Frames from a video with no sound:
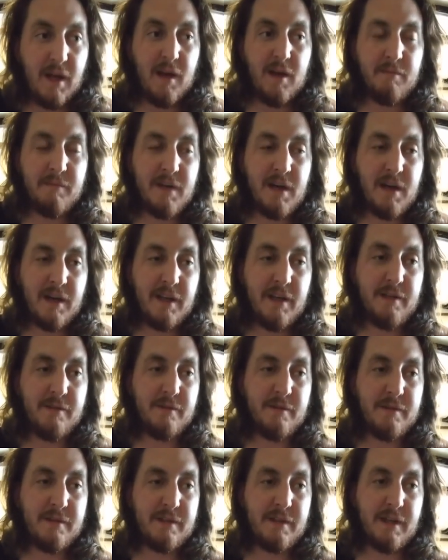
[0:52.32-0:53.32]
I'm not
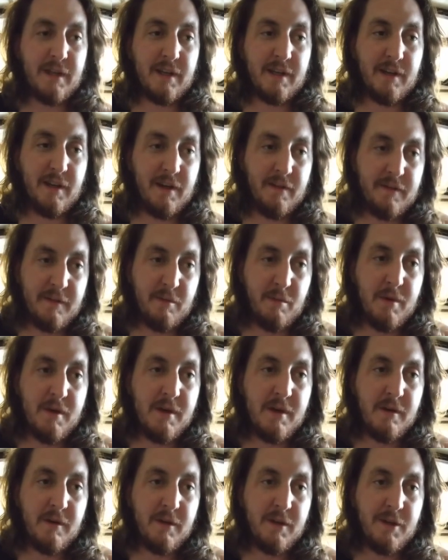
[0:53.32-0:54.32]
interesting enough to be
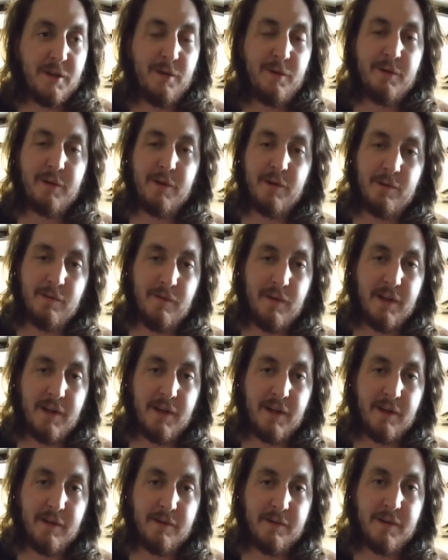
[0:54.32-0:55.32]
on a YouTube
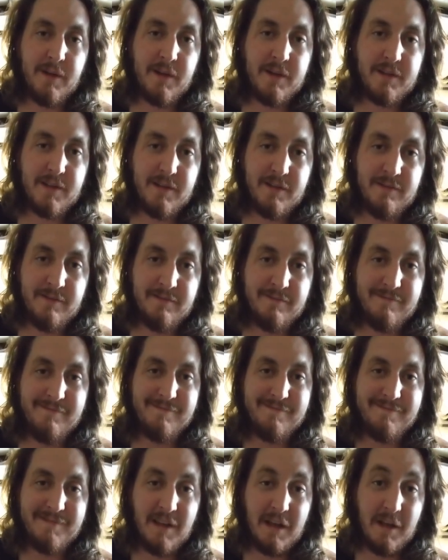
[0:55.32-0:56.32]
video, Justin,
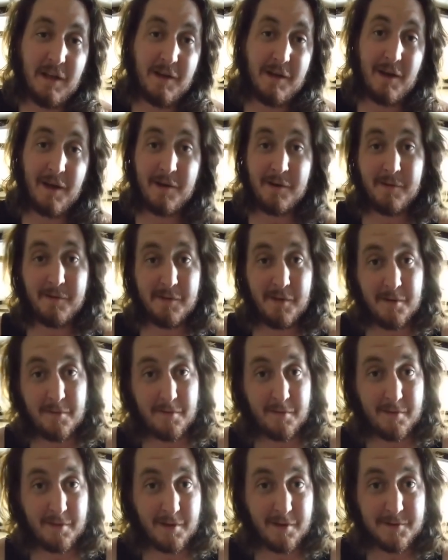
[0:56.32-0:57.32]
and I don't know
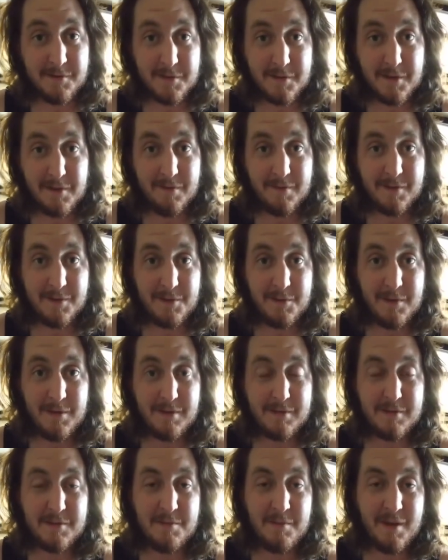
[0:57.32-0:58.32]
that there's enough to
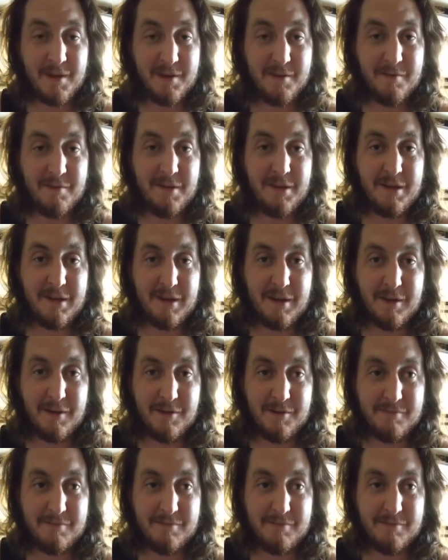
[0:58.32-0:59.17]
this to make a video.